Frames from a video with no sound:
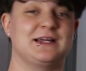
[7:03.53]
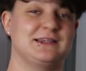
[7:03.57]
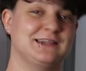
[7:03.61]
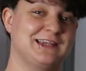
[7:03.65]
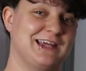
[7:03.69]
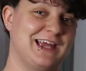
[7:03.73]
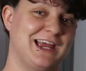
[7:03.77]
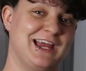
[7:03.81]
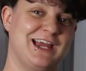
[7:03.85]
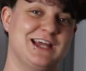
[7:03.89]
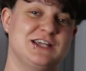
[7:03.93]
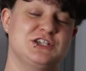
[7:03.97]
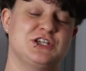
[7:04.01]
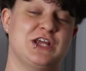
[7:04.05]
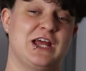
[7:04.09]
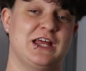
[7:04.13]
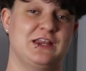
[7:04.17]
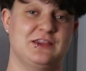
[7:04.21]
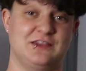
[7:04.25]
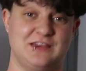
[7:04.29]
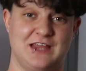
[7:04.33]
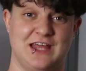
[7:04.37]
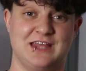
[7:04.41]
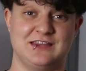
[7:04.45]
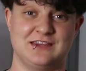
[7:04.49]
of the cage
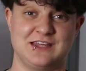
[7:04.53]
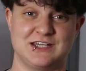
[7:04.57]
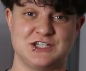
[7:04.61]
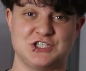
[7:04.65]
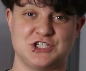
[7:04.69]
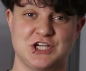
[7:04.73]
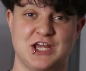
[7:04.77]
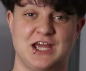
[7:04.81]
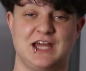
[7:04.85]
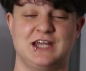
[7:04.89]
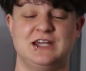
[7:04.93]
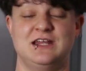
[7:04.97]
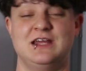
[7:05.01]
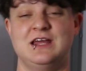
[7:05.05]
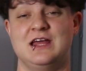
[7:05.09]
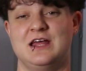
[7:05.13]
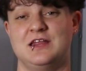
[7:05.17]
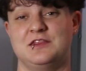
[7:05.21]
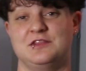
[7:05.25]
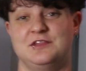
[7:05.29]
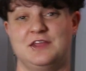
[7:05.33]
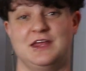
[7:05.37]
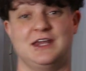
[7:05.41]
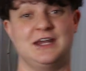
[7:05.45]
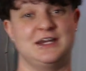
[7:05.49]
and then they shed,
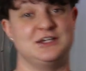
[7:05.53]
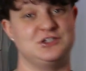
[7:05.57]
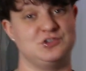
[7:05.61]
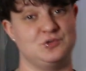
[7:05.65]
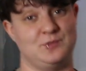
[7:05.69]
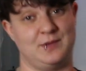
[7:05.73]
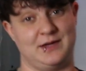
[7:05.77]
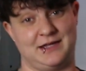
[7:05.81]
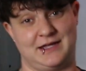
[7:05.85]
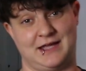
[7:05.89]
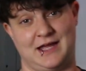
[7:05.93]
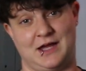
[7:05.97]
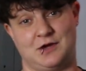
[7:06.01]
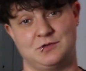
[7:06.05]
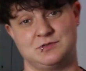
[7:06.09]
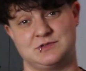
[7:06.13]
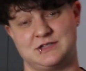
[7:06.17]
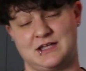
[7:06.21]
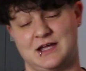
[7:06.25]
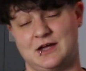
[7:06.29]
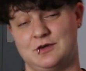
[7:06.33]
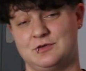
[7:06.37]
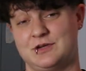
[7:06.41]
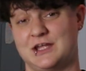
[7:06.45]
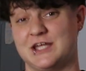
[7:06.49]
then I do my
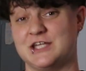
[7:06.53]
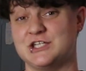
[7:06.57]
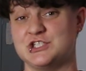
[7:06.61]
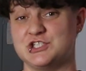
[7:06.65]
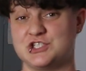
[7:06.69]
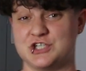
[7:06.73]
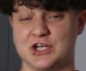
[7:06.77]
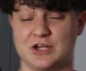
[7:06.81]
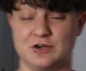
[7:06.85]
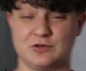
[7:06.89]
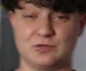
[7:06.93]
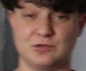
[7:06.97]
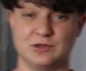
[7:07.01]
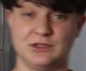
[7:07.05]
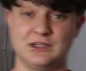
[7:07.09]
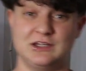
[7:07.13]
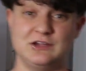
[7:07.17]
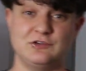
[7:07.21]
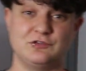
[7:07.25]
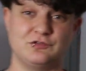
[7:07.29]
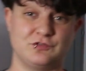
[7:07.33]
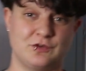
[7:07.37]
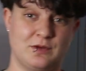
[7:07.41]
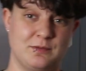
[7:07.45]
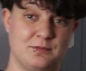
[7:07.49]
countdown, and
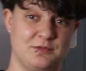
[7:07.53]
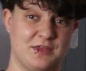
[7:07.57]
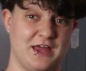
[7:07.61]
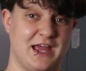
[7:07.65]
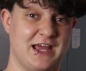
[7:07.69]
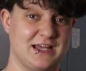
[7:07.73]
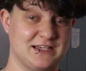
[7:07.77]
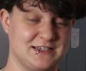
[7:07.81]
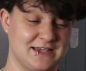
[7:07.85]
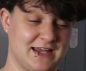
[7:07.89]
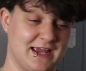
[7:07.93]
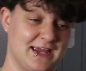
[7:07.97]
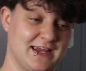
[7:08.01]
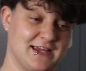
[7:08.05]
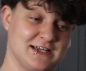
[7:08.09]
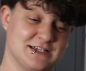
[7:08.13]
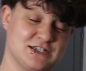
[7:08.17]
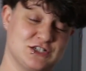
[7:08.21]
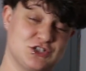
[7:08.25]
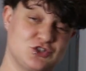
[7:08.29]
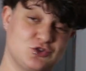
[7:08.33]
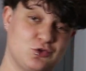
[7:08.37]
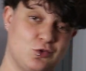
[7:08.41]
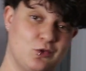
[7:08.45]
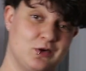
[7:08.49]
generally from that day
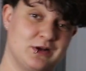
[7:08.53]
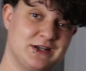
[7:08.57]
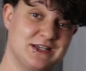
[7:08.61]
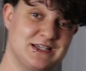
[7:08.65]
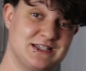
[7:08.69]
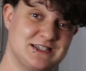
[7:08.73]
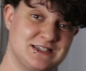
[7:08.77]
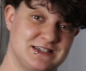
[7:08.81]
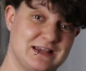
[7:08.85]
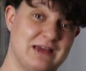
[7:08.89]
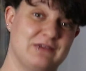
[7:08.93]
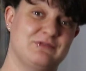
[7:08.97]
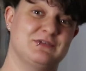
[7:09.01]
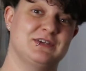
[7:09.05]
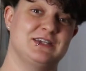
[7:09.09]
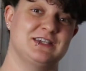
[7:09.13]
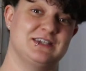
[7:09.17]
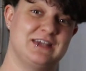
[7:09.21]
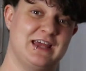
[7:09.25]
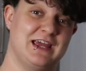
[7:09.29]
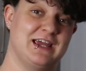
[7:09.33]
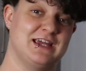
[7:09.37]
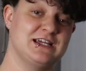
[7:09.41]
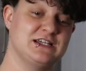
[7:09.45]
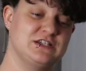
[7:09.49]
it's 27
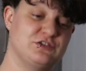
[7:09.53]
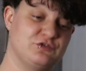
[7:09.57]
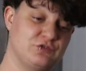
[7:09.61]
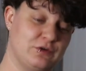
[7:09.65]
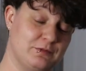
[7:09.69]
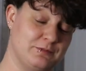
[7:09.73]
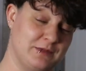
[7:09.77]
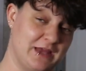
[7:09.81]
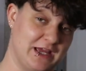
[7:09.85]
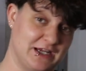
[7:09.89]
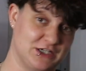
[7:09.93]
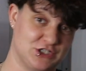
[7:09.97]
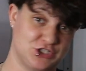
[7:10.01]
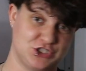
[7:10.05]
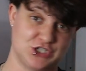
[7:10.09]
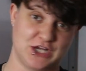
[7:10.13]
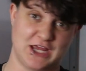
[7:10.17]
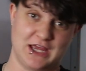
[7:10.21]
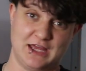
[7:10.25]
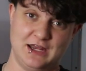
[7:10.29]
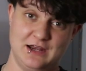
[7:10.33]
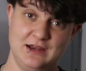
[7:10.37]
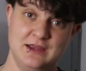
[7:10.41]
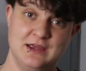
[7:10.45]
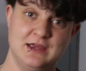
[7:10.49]
days from that
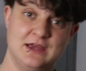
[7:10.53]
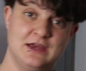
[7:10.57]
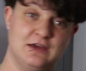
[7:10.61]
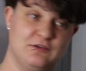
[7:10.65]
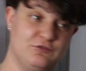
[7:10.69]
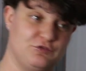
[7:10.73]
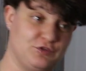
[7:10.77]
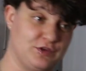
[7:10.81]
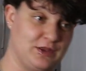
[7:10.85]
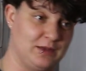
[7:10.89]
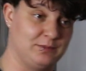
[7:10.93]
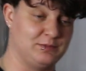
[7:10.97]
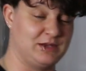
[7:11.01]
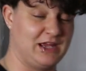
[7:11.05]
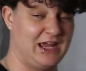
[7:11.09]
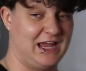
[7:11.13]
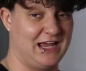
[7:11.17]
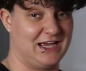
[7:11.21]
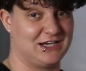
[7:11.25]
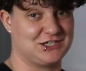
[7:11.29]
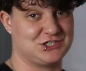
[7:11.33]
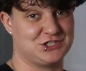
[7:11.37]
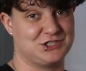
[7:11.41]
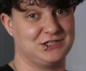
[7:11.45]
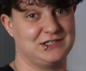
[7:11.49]
shed for them to
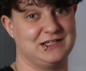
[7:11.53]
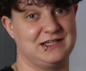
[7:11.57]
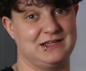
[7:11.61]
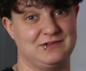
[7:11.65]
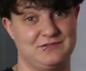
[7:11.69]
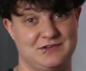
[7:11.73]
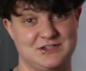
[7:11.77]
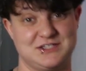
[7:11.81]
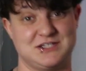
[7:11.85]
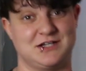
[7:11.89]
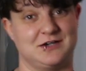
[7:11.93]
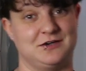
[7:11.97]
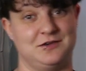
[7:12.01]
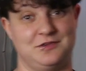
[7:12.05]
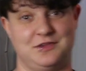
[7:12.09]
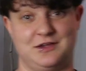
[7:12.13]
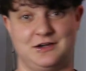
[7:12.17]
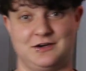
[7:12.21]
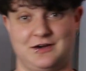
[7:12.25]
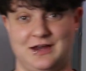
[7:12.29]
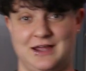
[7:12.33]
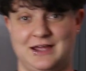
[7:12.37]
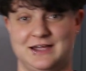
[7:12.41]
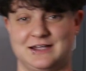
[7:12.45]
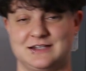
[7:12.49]
actually give us
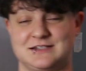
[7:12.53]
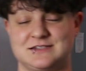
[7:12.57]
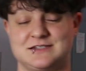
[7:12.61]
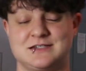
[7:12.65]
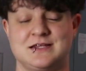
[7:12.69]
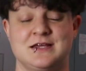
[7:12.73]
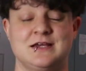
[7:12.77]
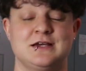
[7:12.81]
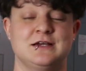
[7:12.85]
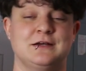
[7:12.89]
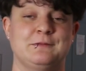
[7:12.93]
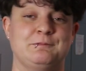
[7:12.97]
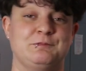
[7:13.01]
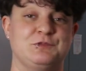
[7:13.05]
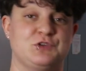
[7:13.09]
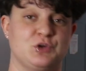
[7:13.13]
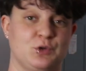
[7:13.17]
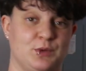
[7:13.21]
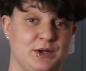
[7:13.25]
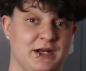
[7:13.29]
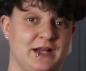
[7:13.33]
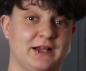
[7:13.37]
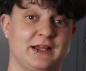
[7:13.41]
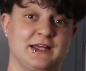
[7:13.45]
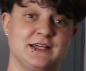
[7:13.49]
their eggs. So
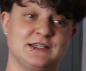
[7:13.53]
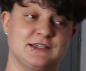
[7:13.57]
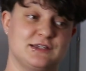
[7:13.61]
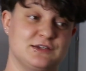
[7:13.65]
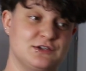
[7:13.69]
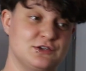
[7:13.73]
what I like to